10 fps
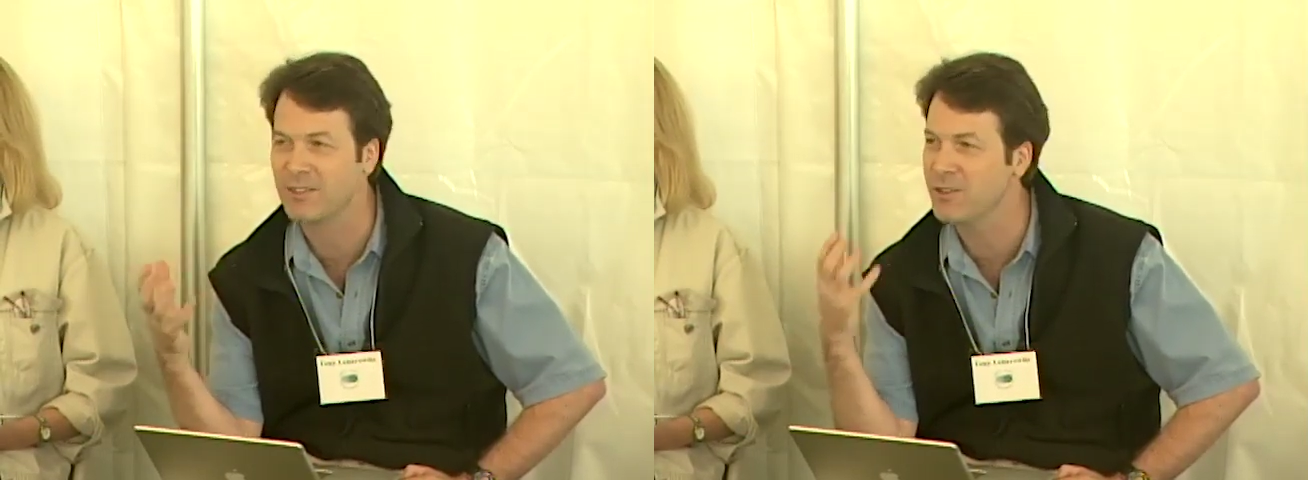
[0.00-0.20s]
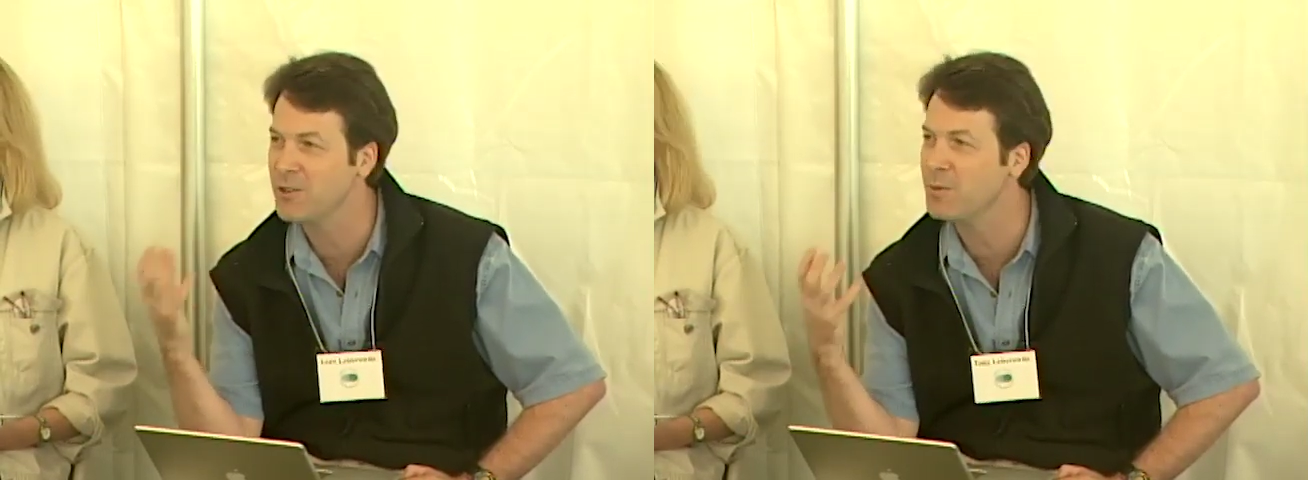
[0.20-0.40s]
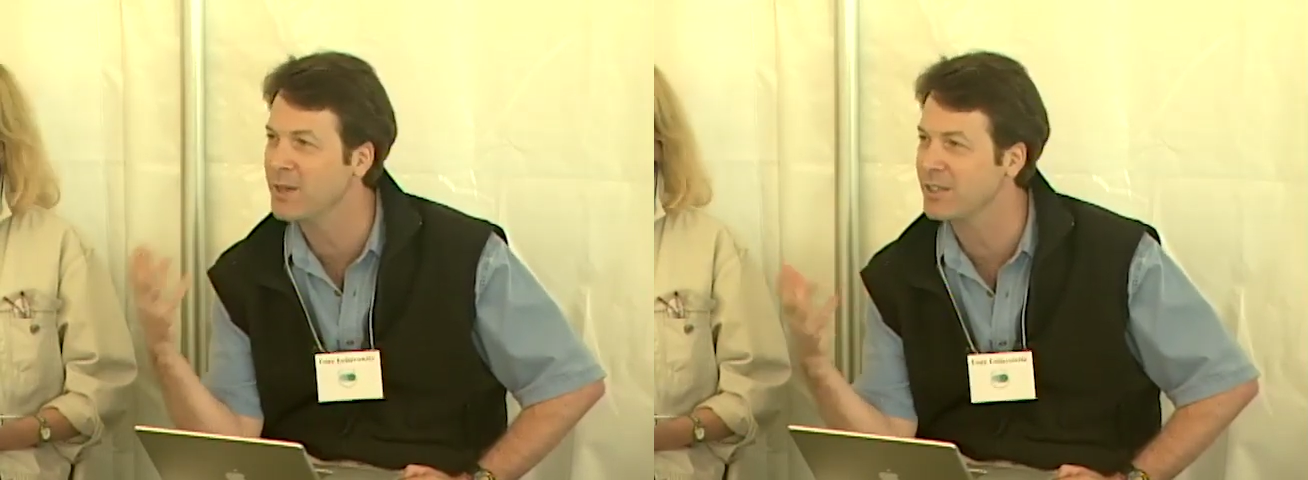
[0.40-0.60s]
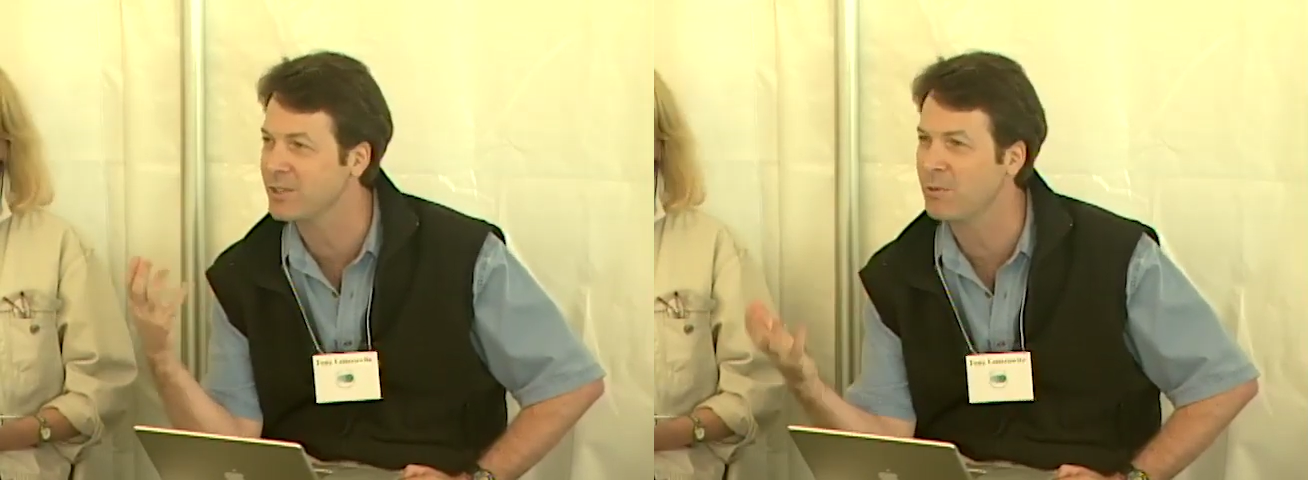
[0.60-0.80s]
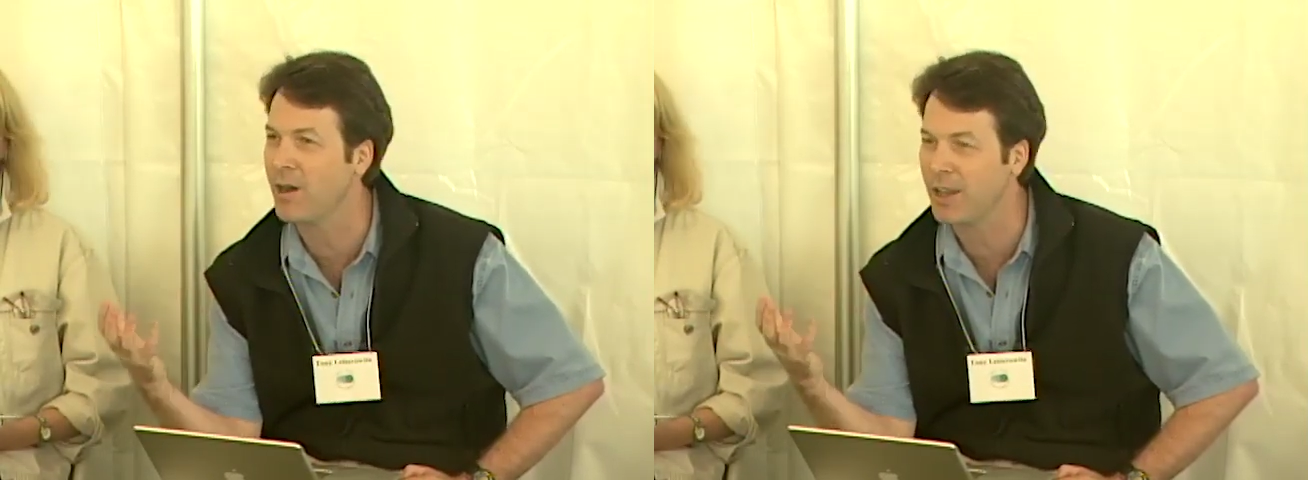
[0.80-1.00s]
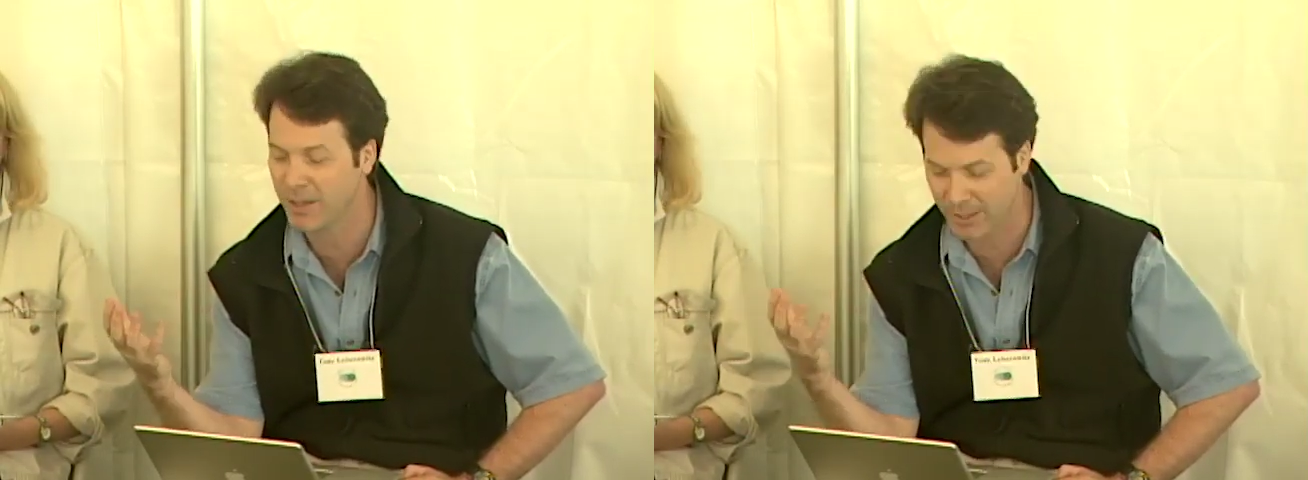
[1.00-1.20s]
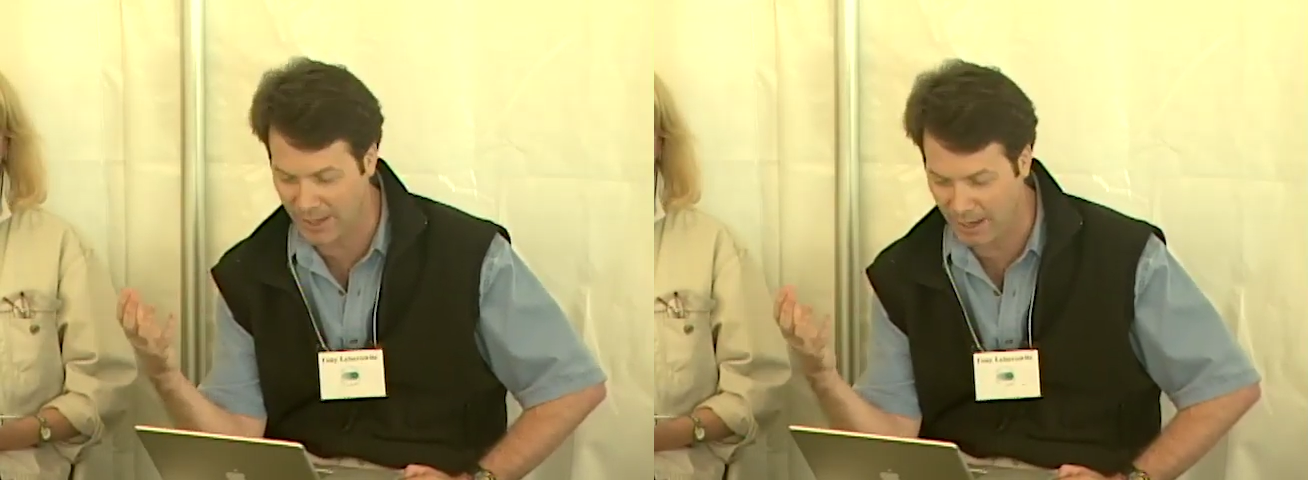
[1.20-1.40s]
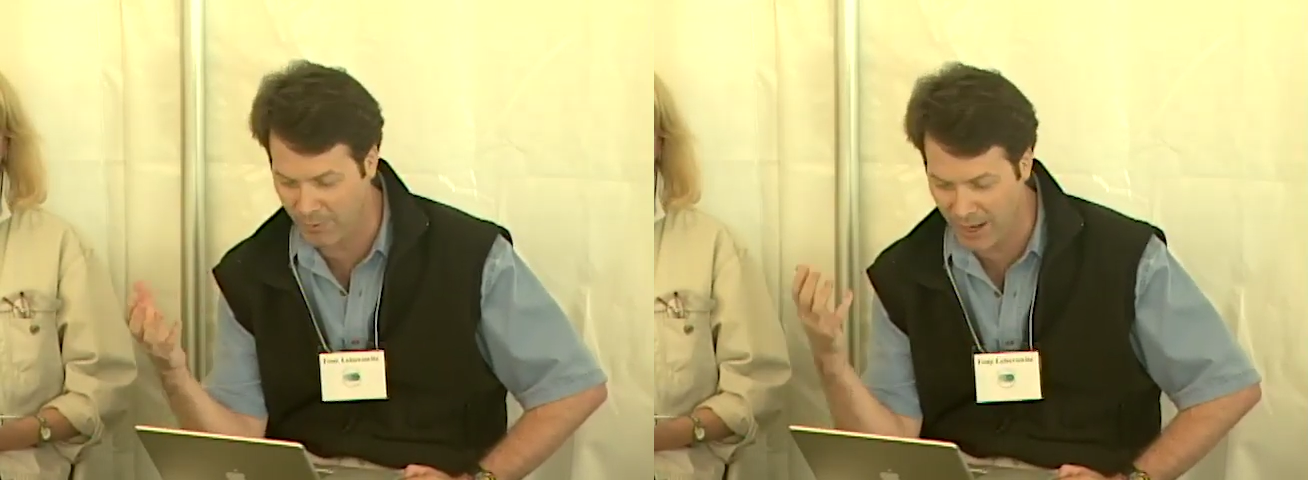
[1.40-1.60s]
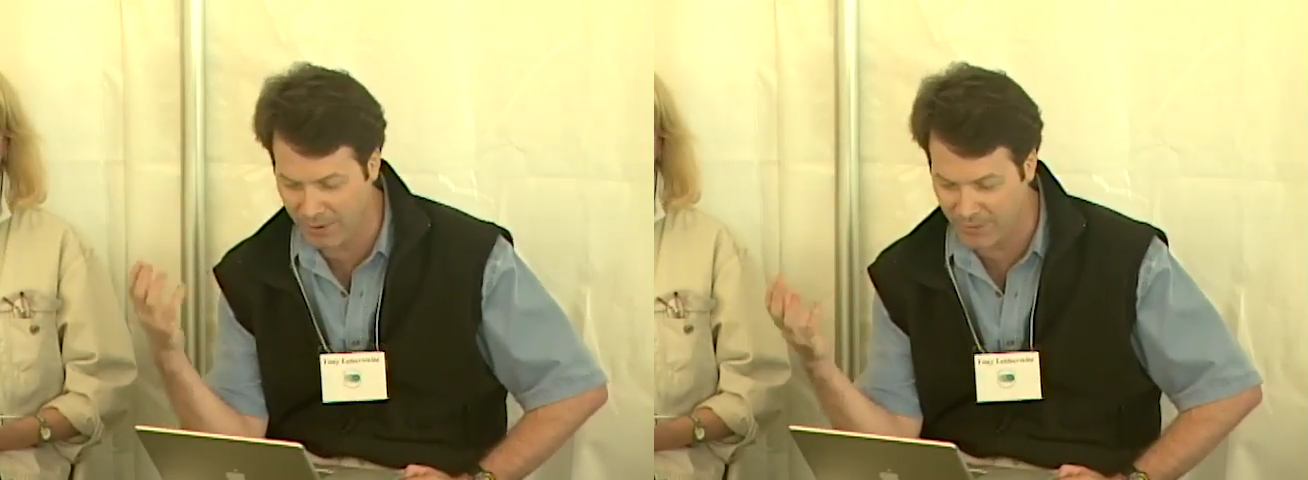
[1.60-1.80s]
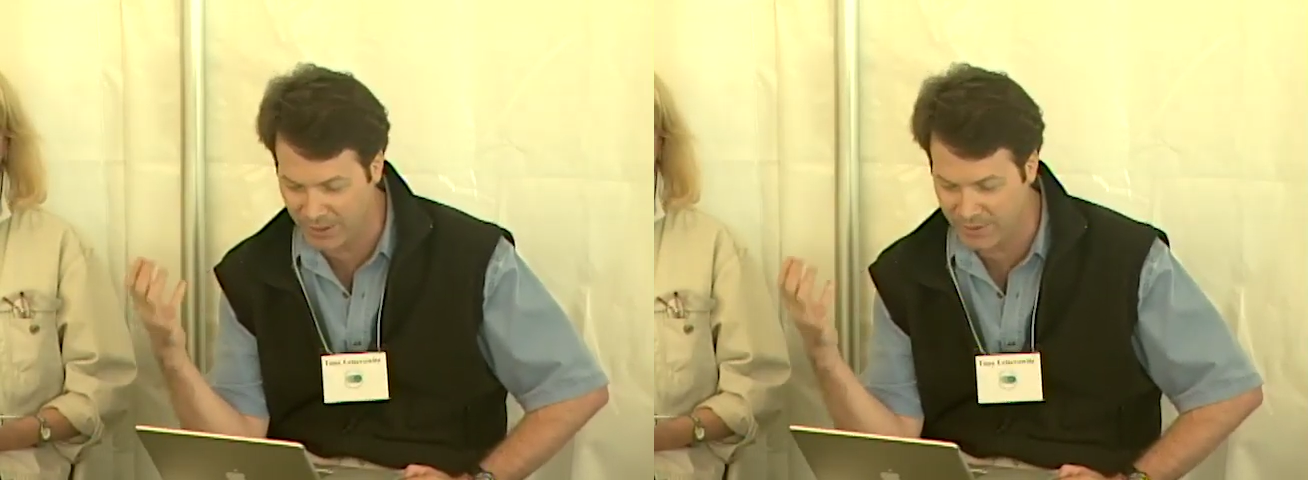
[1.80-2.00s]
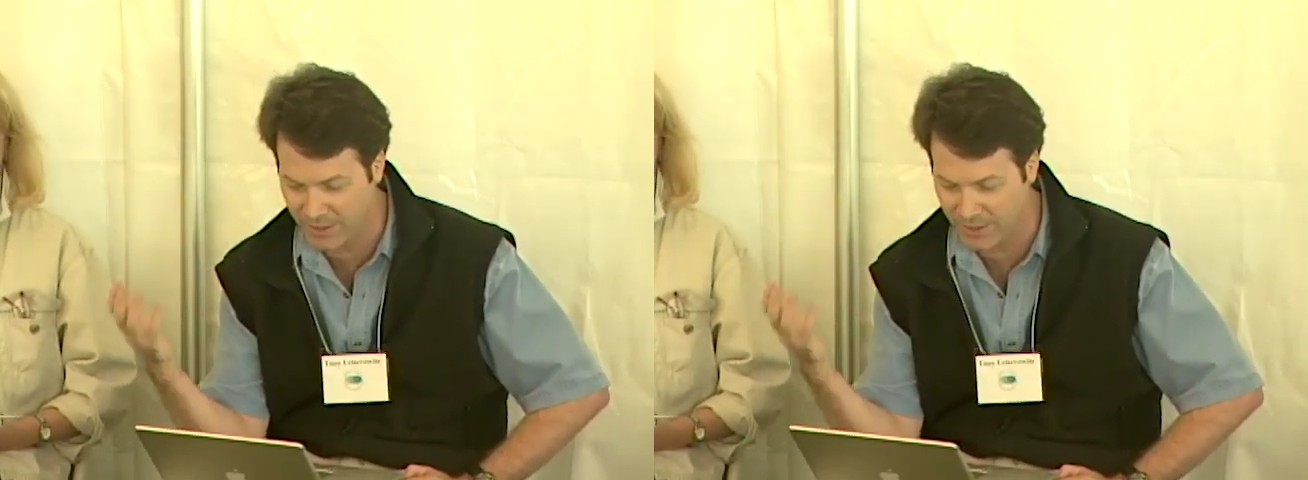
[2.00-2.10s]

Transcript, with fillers: numinous quality, how every